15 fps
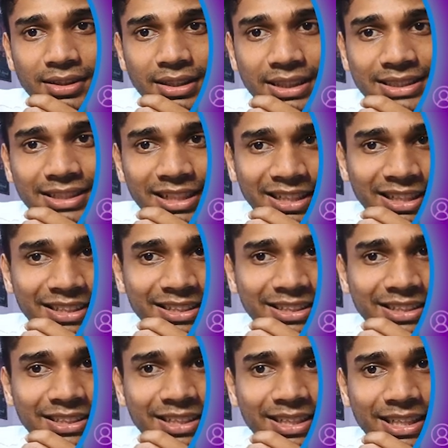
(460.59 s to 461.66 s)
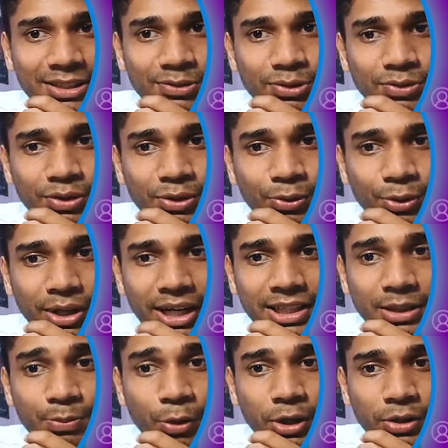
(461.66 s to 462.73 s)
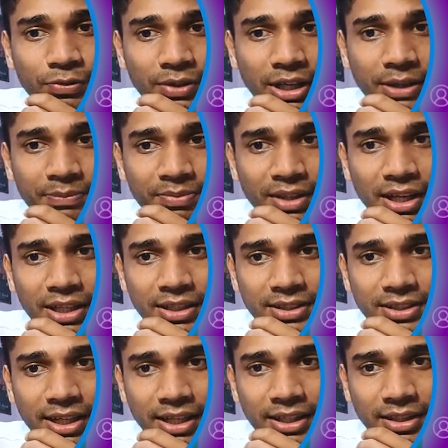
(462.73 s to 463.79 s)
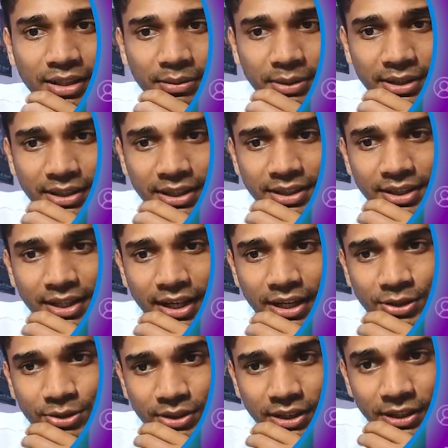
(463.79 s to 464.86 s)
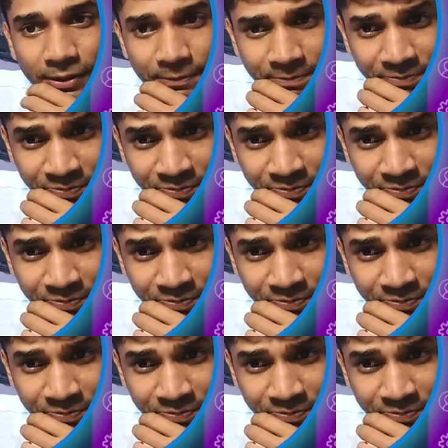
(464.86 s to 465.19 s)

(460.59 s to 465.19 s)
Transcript: Exactly, this is the text which we wrote at that point of time in the second comment, right? As you see.